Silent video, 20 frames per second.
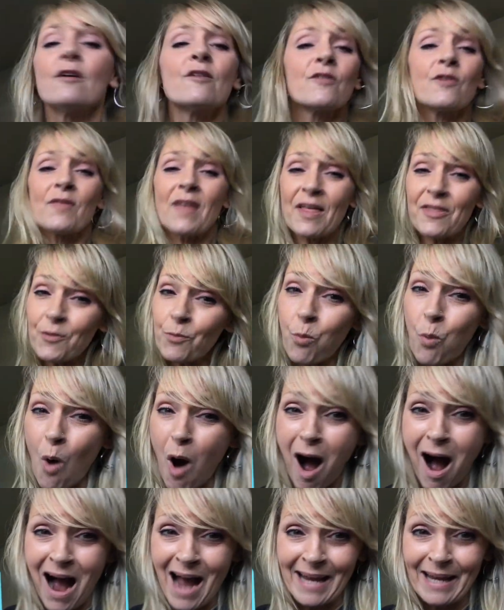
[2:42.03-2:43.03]
so that's
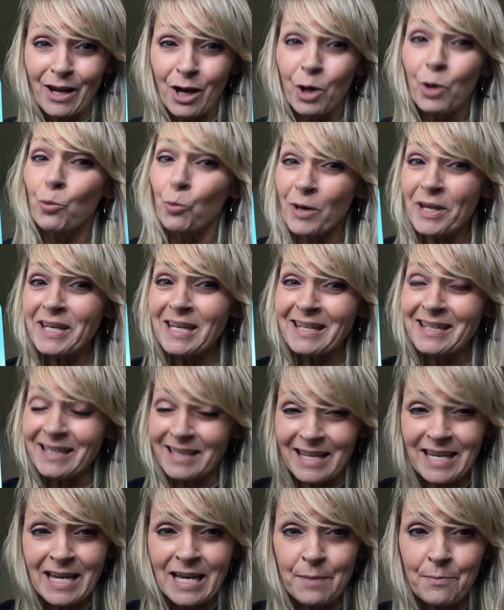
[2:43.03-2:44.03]
why we need
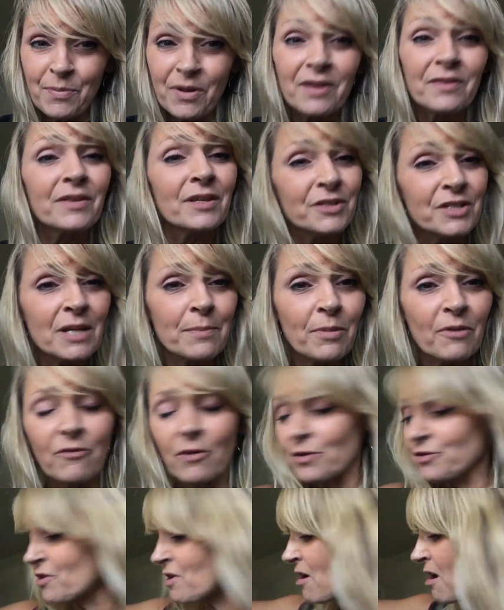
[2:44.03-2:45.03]
to keep the tip of
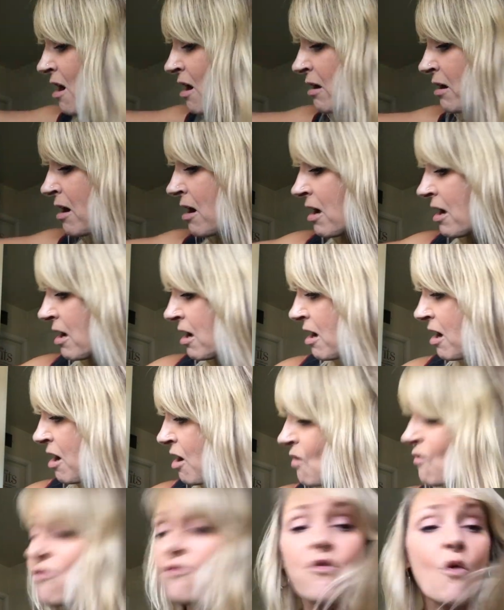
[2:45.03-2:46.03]
our tongue
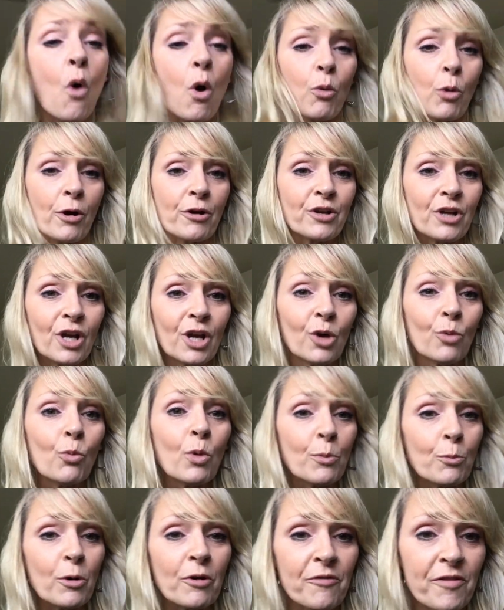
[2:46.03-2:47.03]
forward
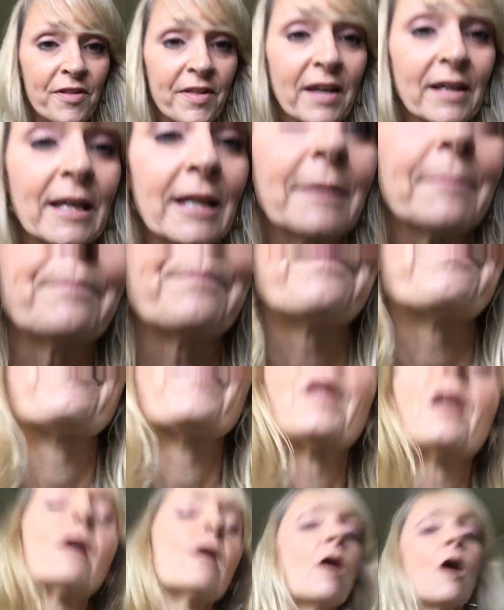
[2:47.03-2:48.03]
when we're singing.
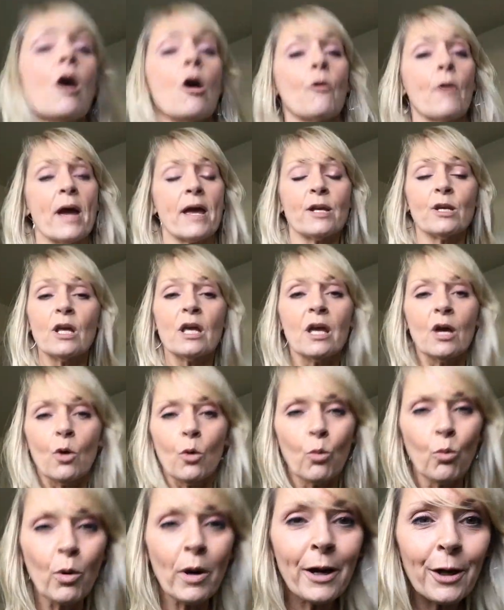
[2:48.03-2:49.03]
All right,
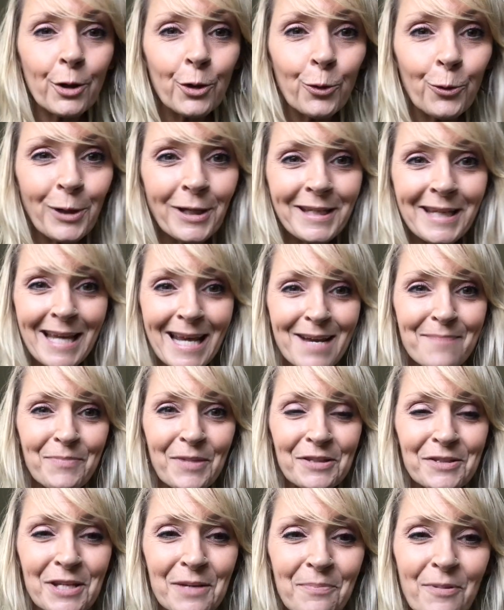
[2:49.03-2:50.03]
where do we keep
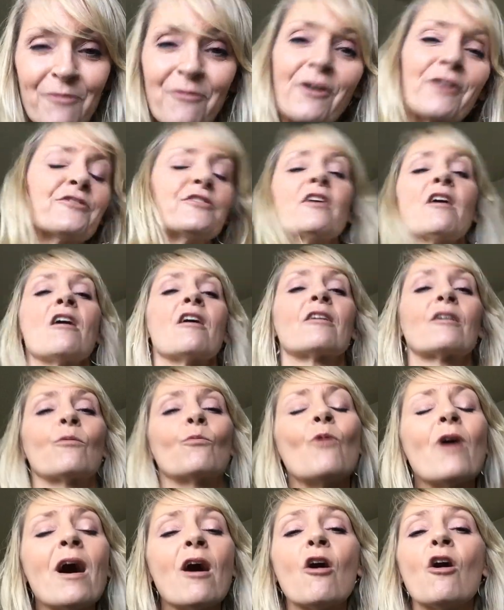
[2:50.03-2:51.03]
the tip of our tongue?
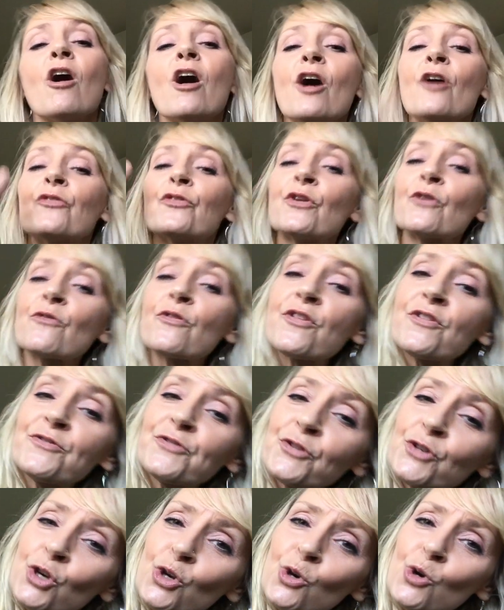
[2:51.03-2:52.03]
Well, there's
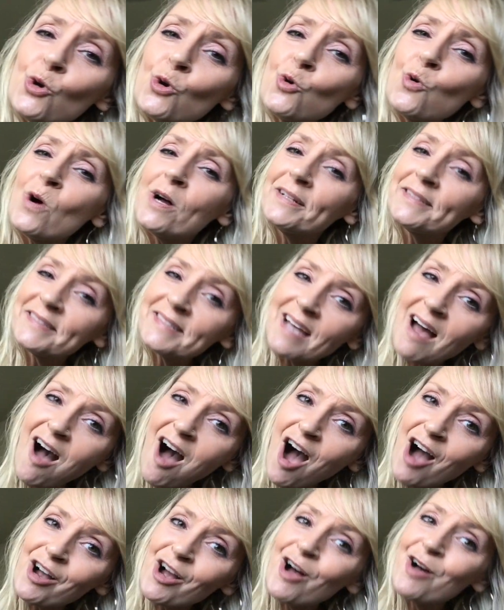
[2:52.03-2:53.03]
two
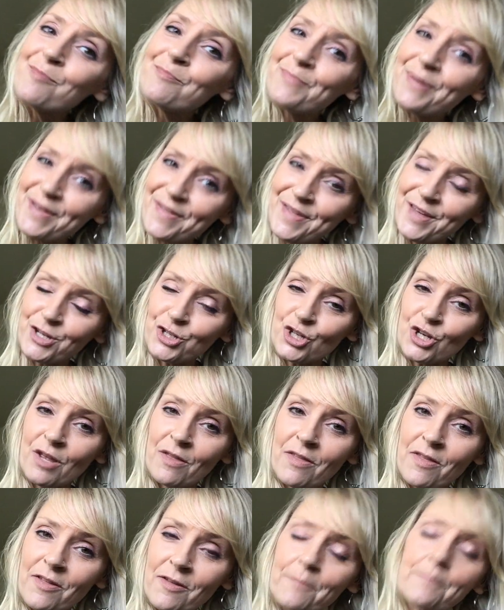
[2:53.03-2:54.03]
tongue
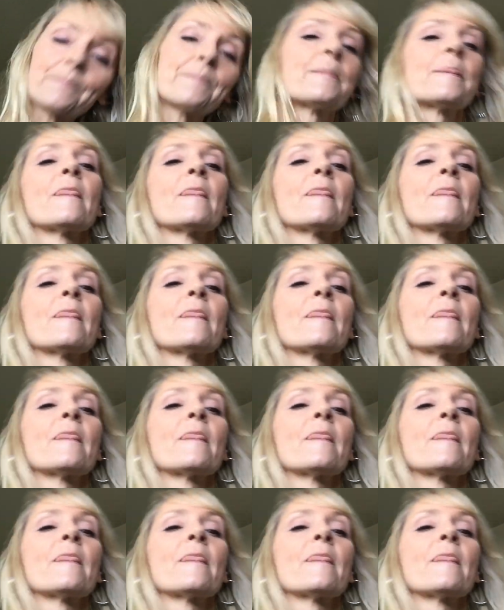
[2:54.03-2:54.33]
positions.